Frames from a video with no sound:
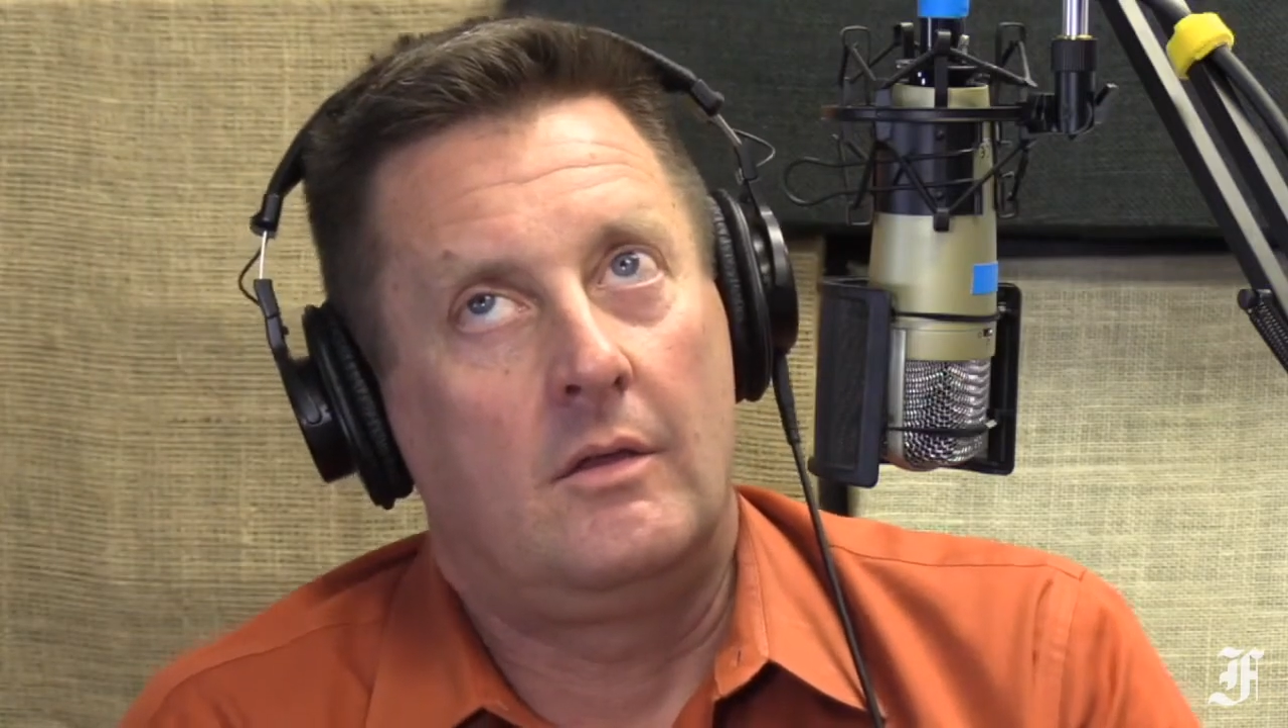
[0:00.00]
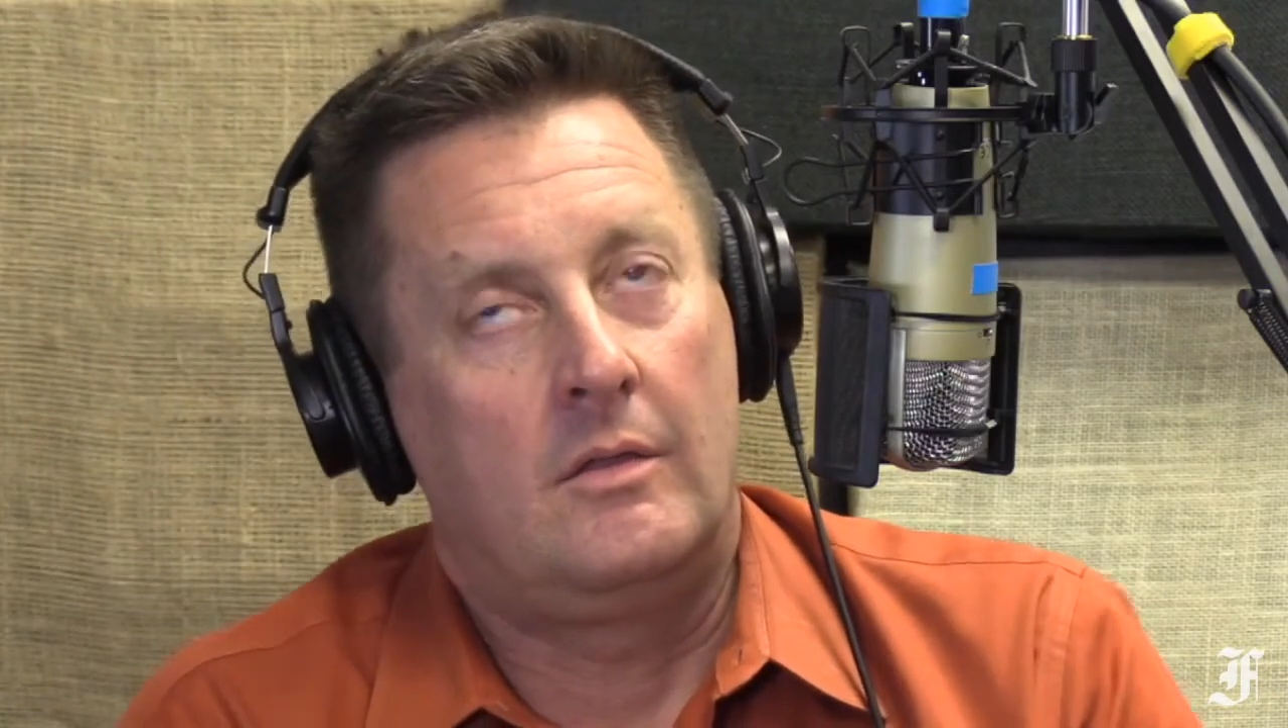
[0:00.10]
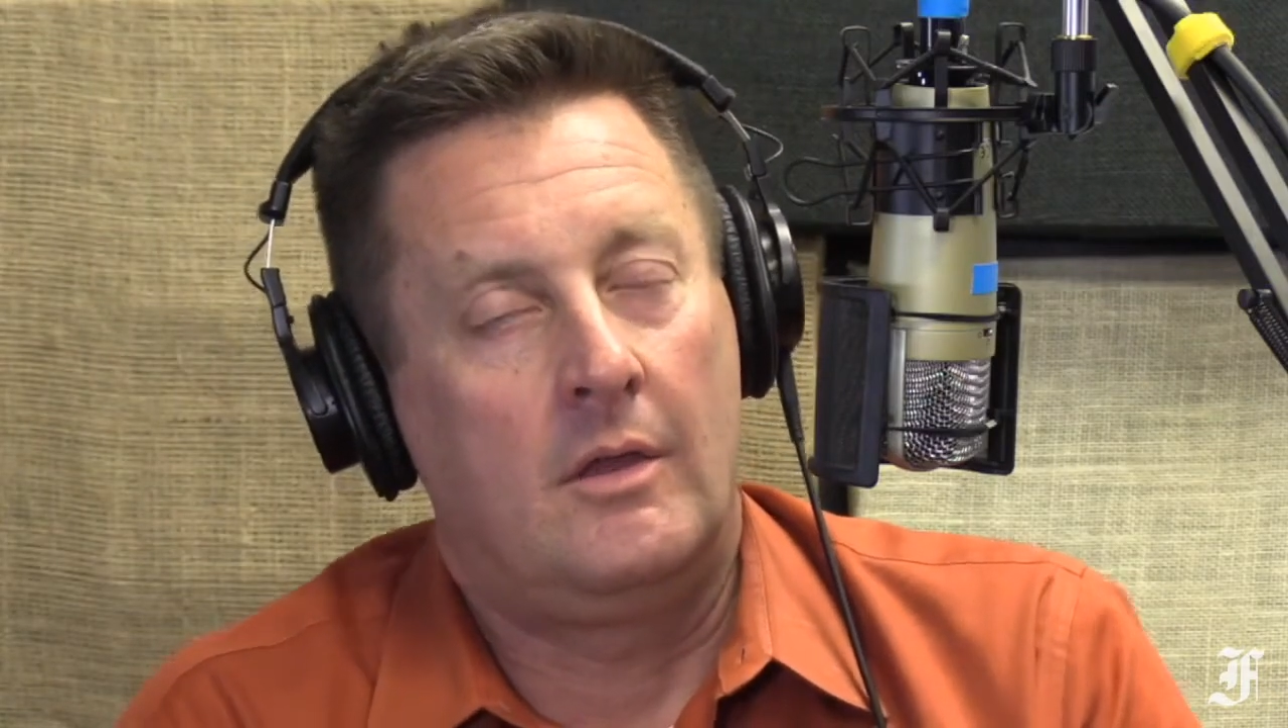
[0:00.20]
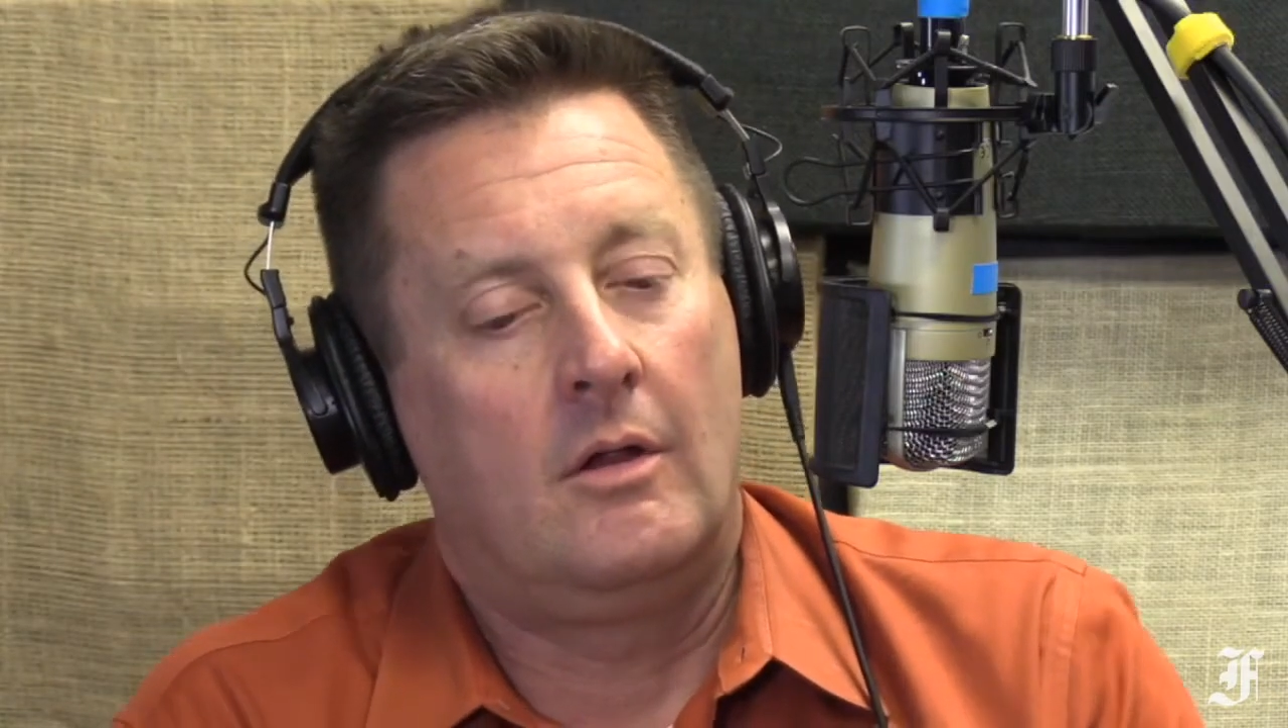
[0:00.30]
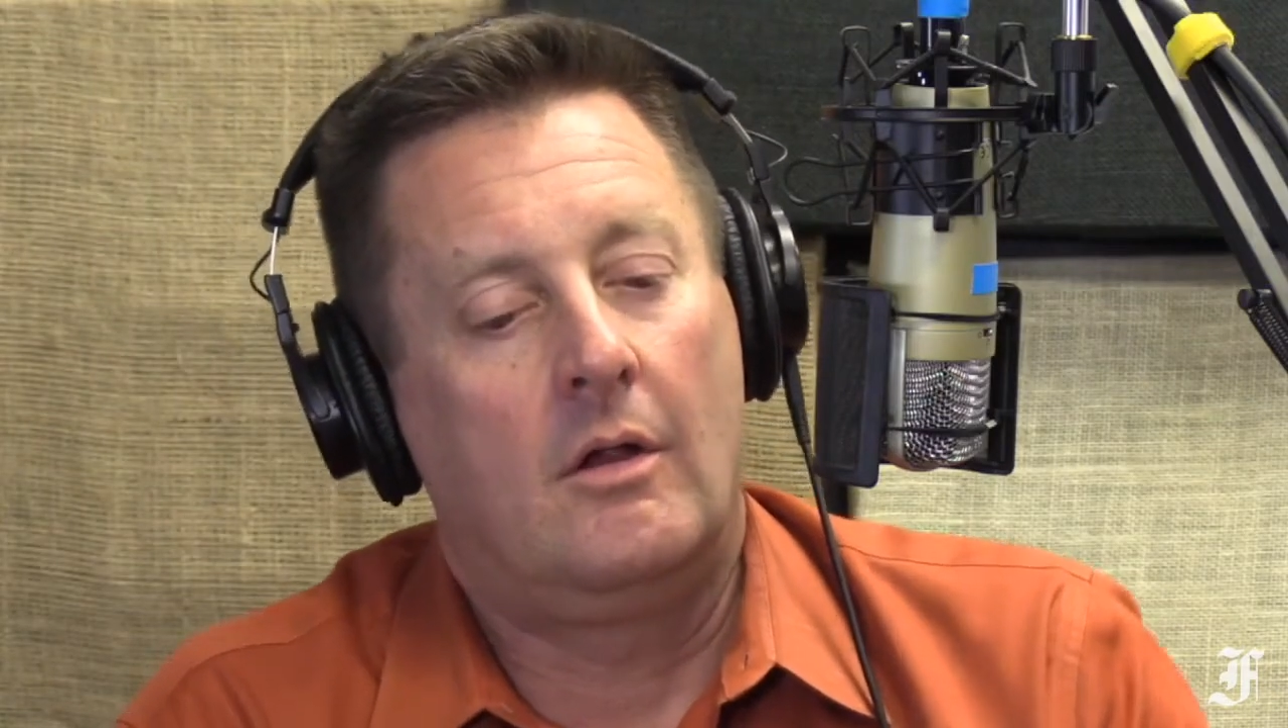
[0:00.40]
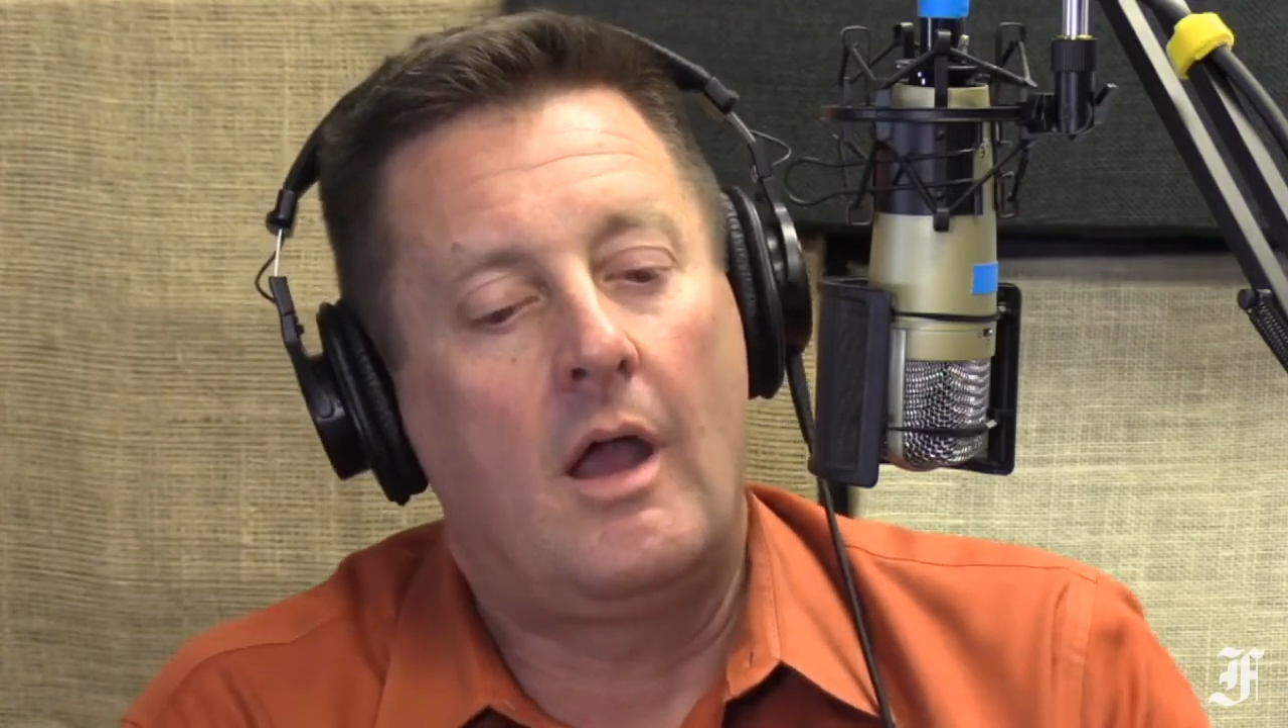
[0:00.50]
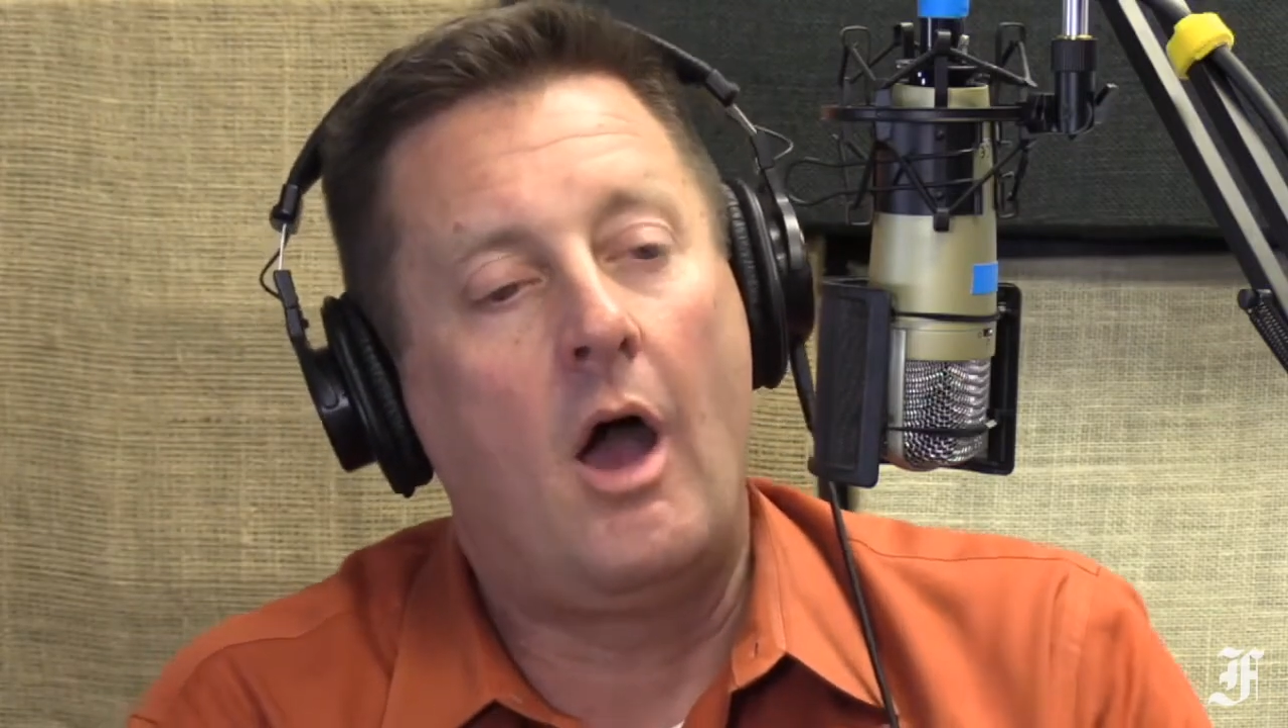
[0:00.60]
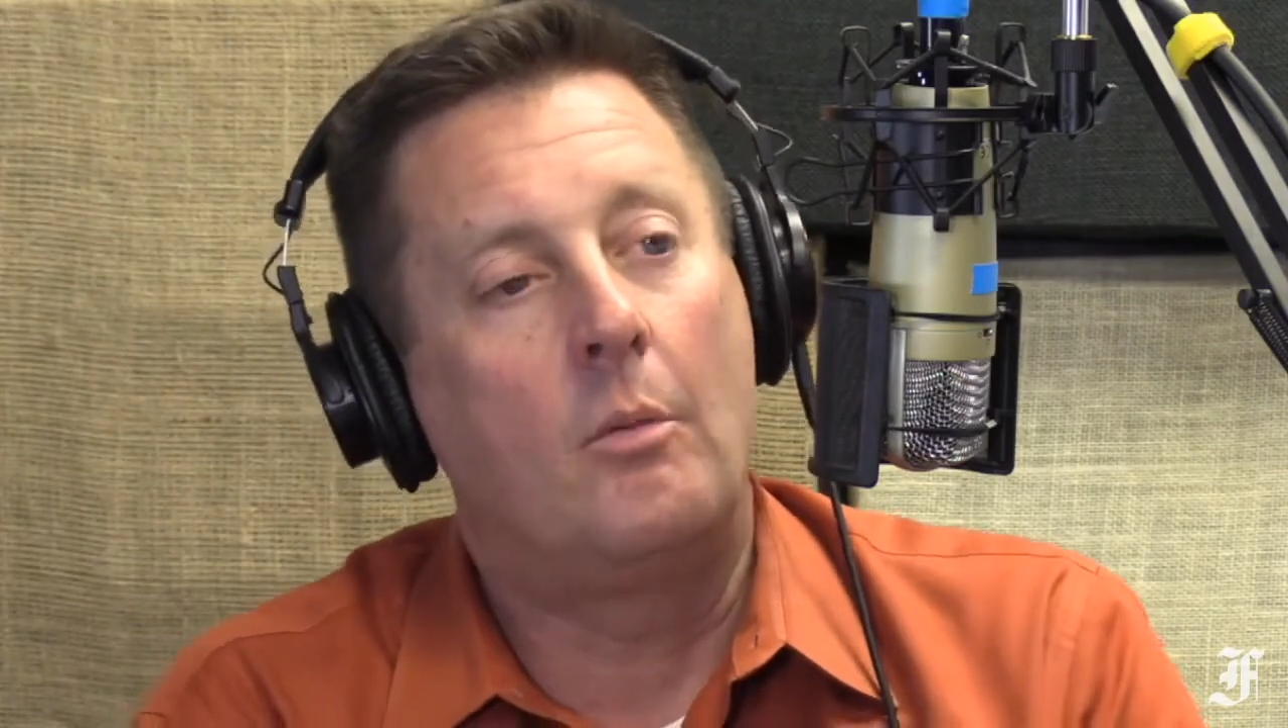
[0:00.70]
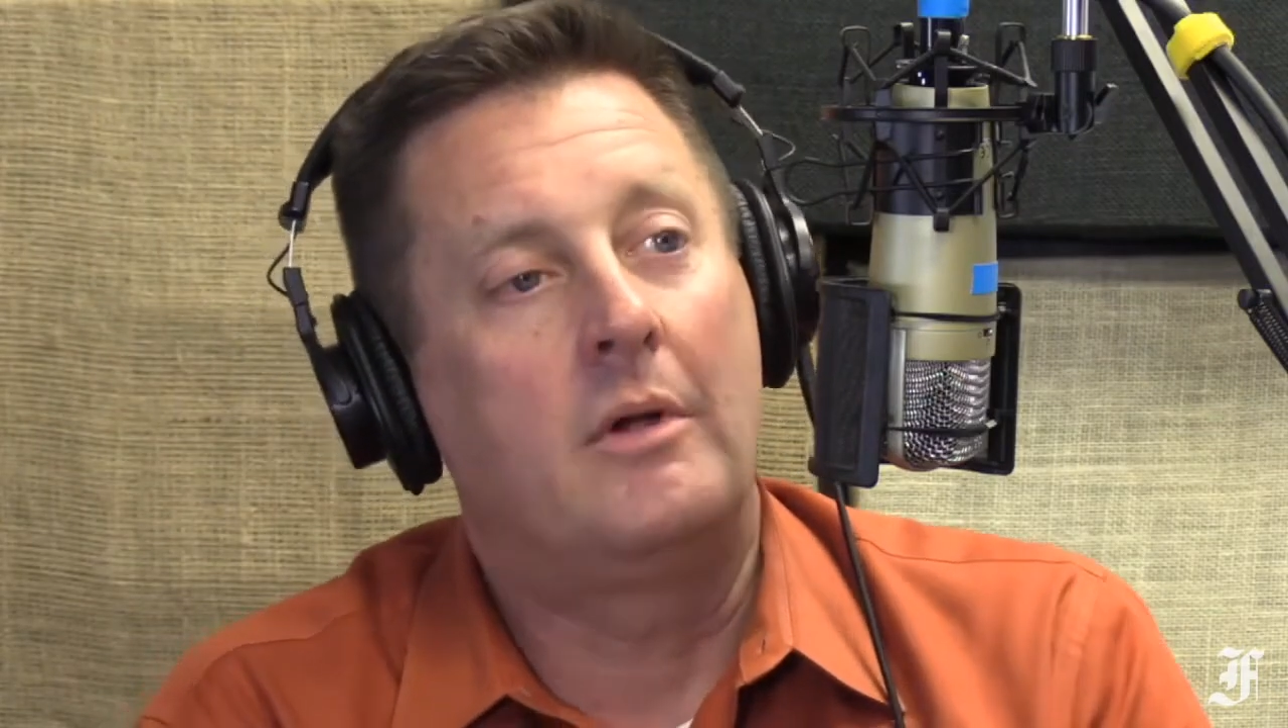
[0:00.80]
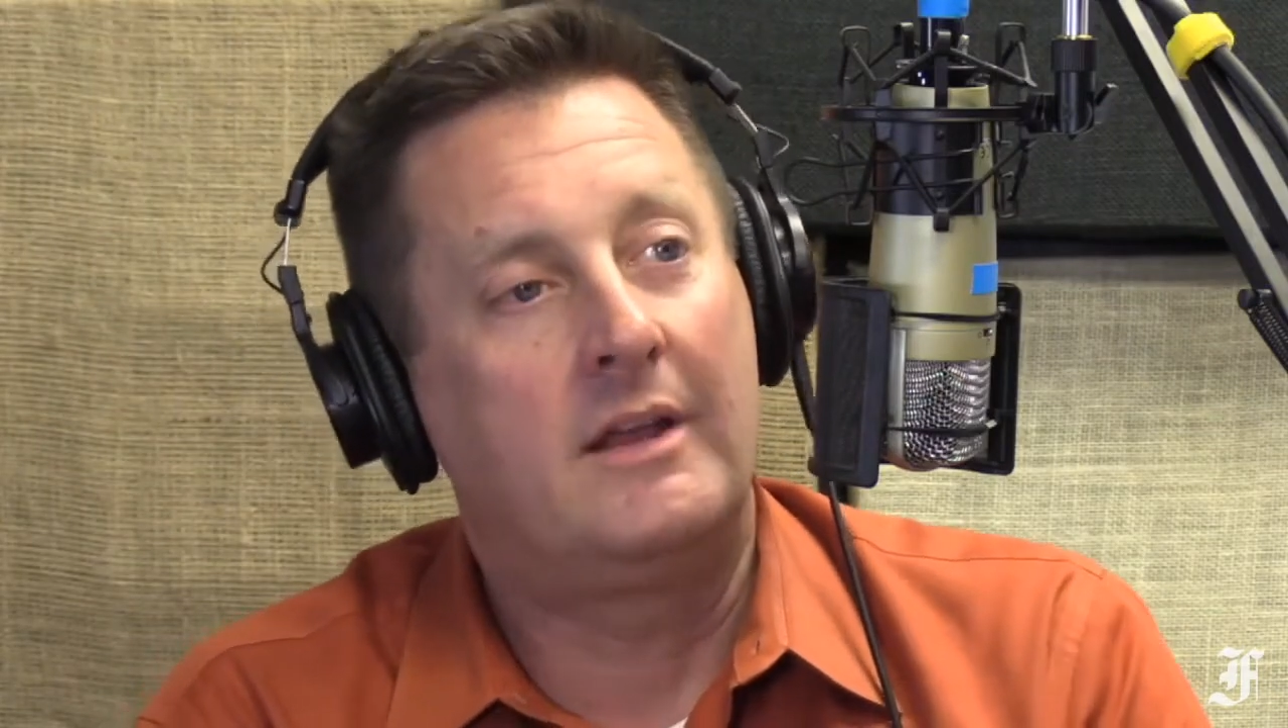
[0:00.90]
there are
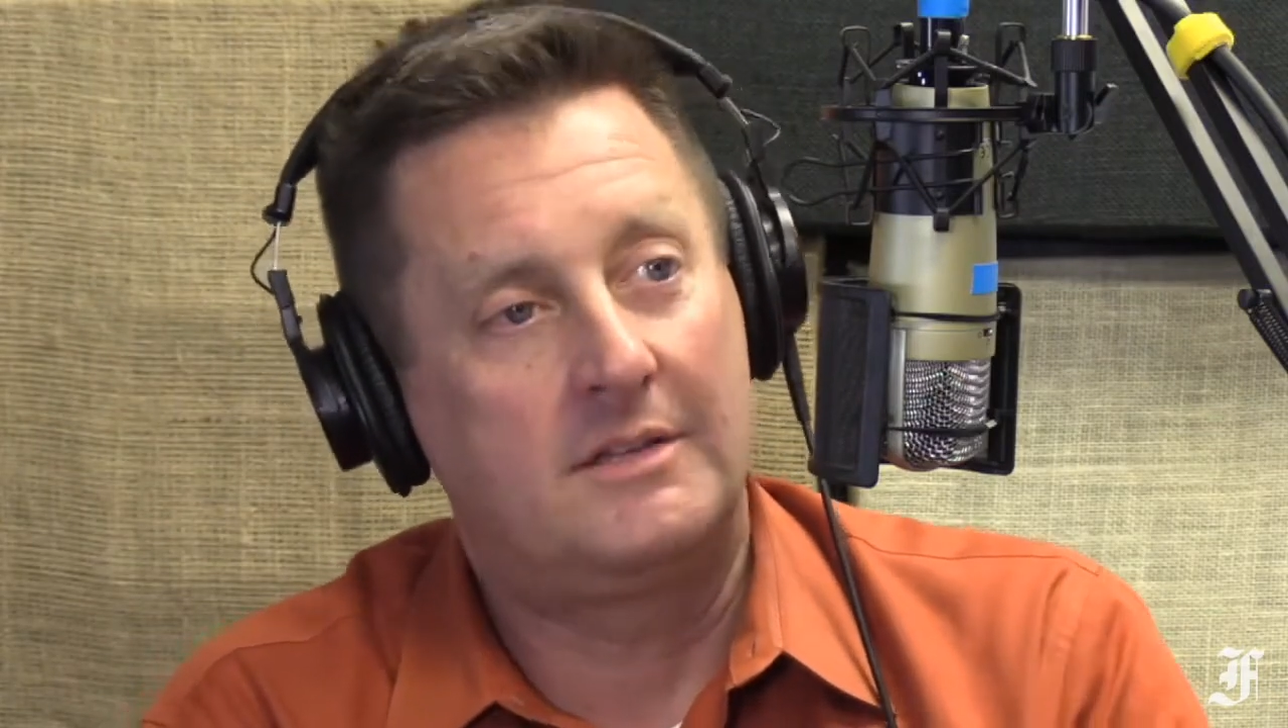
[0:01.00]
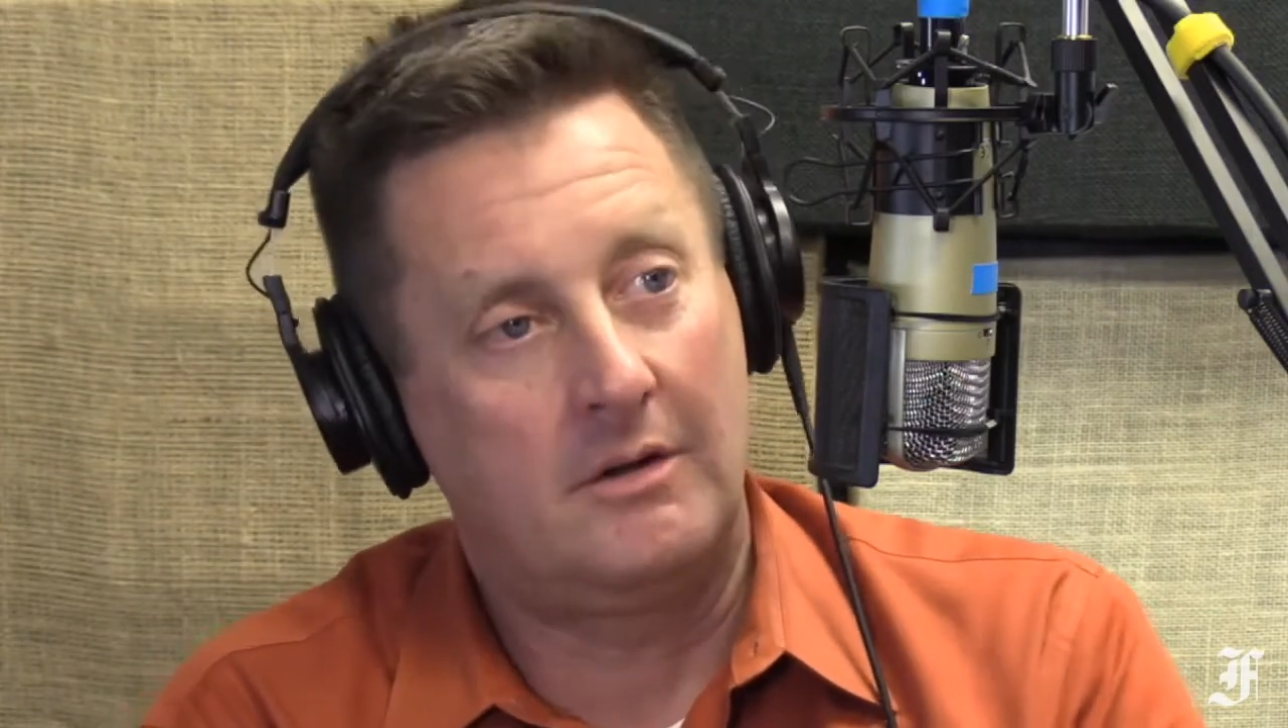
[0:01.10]
outbreaks